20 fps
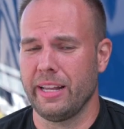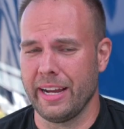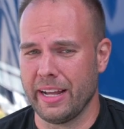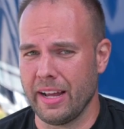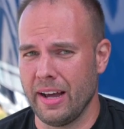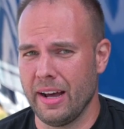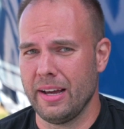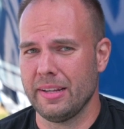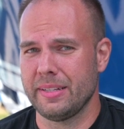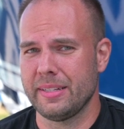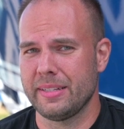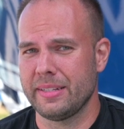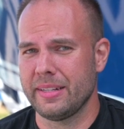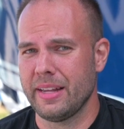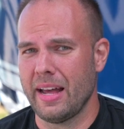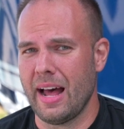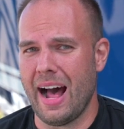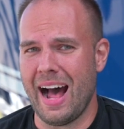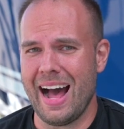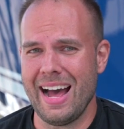Like us,
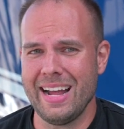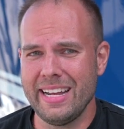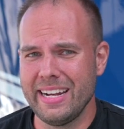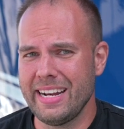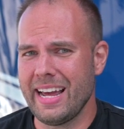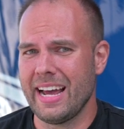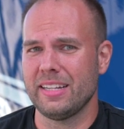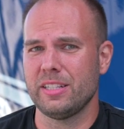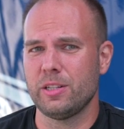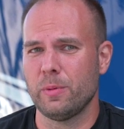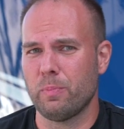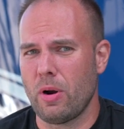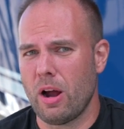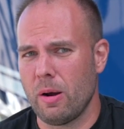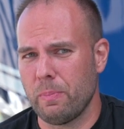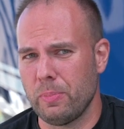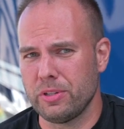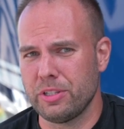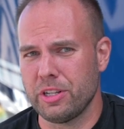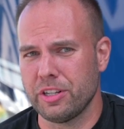I didn't ask the
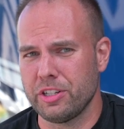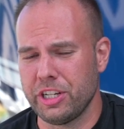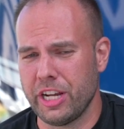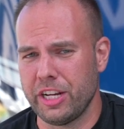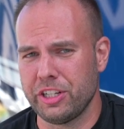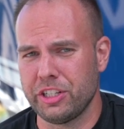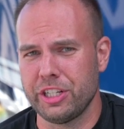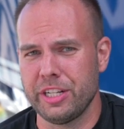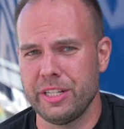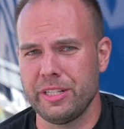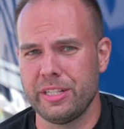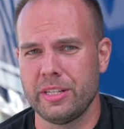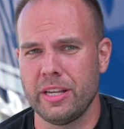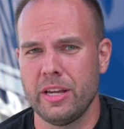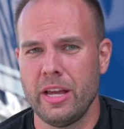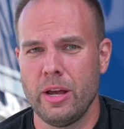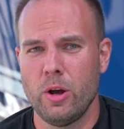proper suggestions.